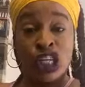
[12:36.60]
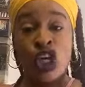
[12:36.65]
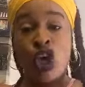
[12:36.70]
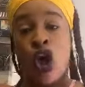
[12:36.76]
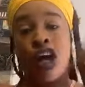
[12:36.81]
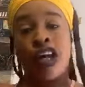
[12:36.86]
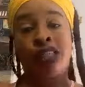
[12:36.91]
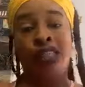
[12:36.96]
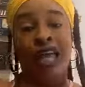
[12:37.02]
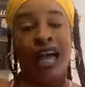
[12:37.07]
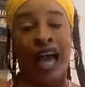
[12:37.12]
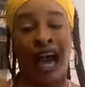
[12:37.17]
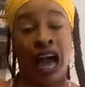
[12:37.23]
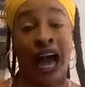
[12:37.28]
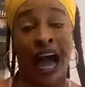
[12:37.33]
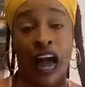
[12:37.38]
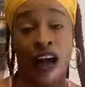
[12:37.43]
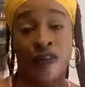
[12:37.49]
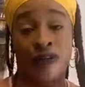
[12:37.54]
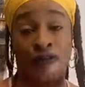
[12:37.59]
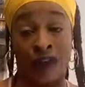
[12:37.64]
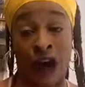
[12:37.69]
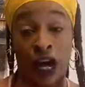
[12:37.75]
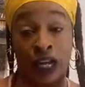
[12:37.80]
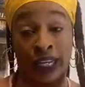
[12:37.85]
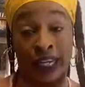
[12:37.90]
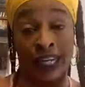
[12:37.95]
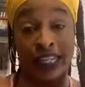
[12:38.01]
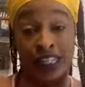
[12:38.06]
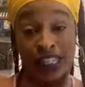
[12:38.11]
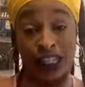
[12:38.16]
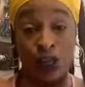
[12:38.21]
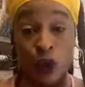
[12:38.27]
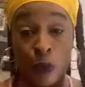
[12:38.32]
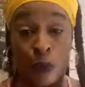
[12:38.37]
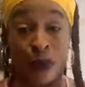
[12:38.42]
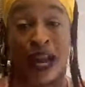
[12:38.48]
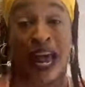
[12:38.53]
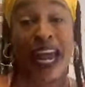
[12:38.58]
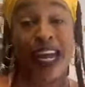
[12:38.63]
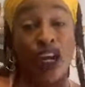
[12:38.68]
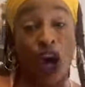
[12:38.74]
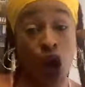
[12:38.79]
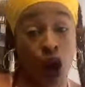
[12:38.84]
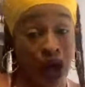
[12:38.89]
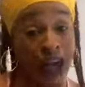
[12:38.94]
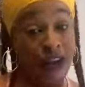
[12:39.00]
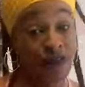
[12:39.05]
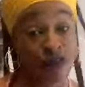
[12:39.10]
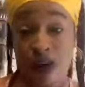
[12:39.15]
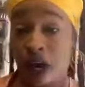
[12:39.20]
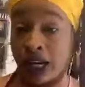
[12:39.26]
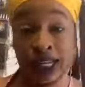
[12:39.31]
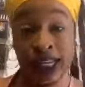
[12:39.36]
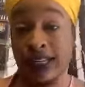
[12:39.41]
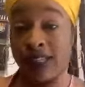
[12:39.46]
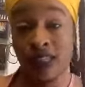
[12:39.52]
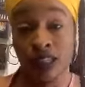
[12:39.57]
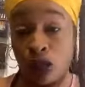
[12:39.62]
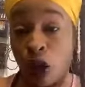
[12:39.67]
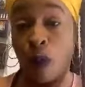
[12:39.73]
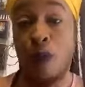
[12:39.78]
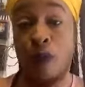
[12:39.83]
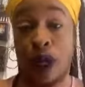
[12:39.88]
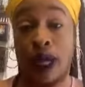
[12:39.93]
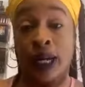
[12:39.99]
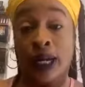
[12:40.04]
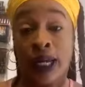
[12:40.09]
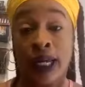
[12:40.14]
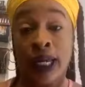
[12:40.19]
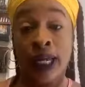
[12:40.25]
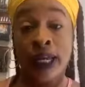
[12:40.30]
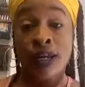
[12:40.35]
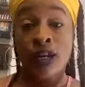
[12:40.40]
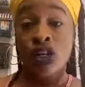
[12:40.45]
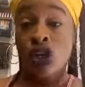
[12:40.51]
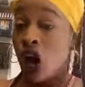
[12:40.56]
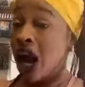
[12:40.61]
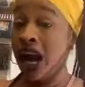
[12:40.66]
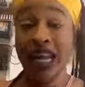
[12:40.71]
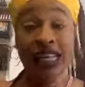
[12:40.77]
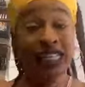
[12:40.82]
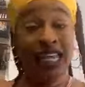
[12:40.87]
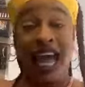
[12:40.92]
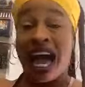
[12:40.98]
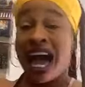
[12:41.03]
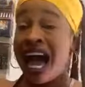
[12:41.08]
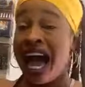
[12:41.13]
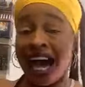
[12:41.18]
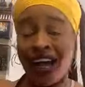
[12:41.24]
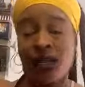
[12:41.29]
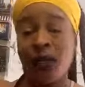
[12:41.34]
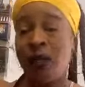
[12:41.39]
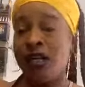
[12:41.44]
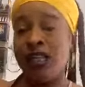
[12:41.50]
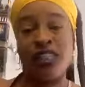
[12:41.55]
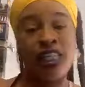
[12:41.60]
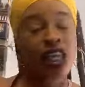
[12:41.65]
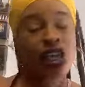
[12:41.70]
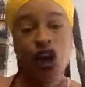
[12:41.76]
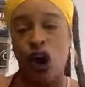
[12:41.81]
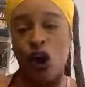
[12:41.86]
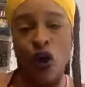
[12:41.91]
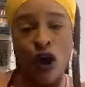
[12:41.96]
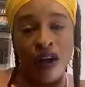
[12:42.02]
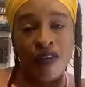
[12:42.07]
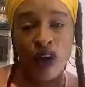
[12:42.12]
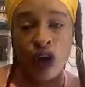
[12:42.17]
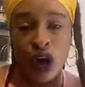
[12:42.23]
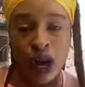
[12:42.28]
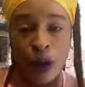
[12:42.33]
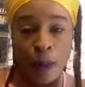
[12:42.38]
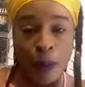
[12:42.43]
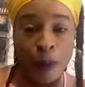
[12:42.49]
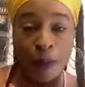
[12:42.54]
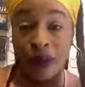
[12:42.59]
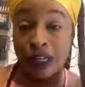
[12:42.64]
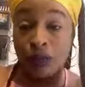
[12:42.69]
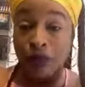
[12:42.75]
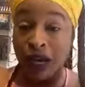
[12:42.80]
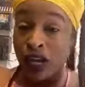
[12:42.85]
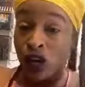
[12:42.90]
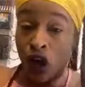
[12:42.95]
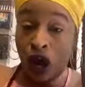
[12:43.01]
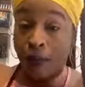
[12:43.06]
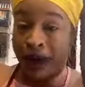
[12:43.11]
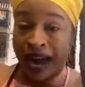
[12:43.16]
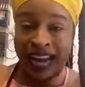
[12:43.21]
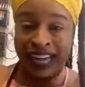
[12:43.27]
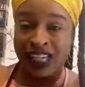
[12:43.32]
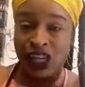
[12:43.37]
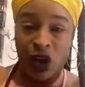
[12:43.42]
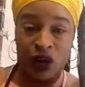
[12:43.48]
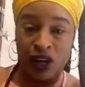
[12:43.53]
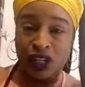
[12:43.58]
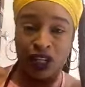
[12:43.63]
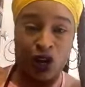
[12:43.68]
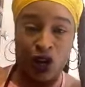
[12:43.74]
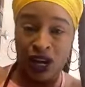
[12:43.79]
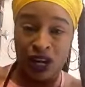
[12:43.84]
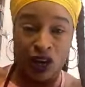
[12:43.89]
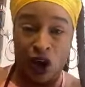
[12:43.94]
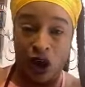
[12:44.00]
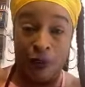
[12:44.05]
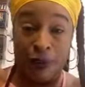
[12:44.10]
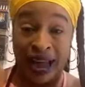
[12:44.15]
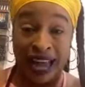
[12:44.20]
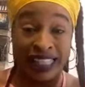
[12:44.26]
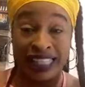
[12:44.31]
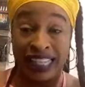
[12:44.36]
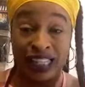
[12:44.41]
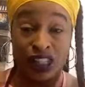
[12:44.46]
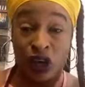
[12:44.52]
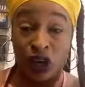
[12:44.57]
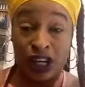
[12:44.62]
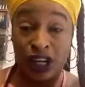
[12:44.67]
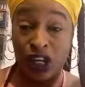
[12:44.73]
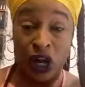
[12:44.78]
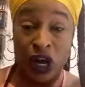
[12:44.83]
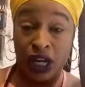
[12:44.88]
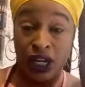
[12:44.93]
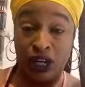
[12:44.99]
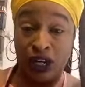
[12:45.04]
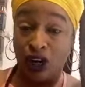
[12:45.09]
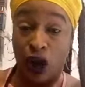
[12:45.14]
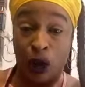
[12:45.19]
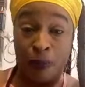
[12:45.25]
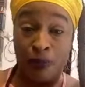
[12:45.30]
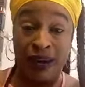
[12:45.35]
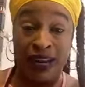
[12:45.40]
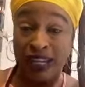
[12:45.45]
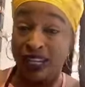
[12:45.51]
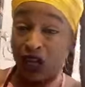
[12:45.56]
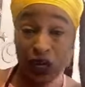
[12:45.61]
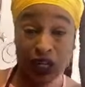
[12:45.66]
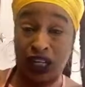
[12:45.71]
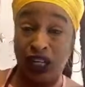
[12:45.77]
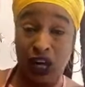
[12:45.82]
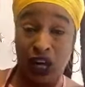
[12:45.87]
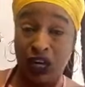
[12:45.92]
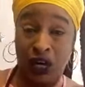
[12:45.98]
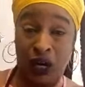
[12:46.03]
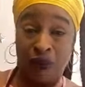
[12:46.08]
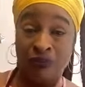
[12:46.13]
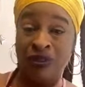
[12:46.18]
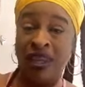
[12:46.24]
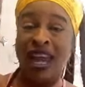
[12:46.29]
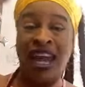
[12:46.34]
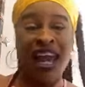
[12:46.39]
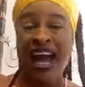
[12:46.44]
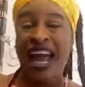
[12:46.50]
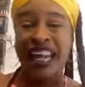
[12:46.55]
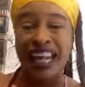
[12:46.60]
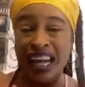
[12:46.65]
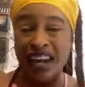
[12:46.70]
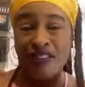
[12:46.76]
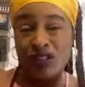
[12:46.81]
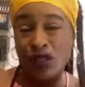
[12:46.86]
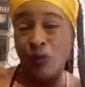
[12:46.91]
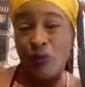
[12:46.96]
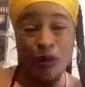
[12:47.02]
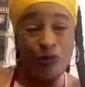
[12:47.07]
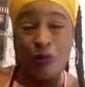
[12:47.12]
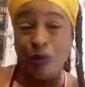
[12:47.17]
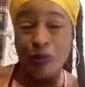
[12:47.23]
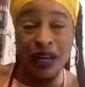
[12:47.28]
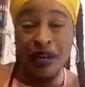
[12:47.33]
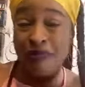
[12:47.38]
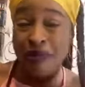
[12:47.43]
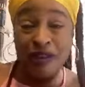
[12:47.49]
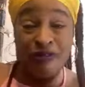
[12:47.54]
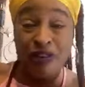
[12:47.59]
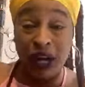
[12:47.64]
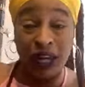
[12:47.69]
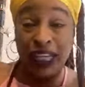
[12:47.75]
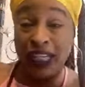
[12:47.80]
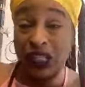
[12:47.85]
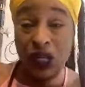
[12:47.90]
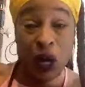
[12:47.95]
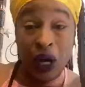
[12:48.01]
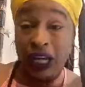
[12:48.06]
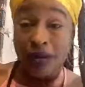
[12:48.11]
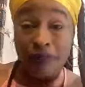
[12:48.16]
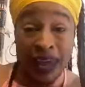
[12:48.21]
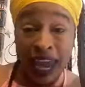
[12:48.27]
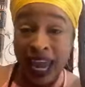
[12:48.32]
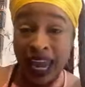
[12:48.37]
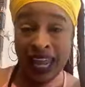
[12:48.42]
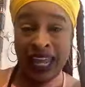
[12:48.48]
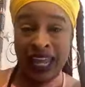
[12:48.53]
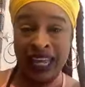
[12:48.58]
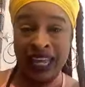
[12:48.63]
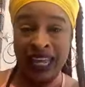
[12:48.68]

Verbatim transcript: See, y'all is ah fucking stupid. I know I'm fucking stupid. Y'all is ah. See, y'all don't have a lot of people that's being your mind talk, talk in your mindset talking to y'all in your brain talking to y'all. I do not have so many people in me fucking talking to me,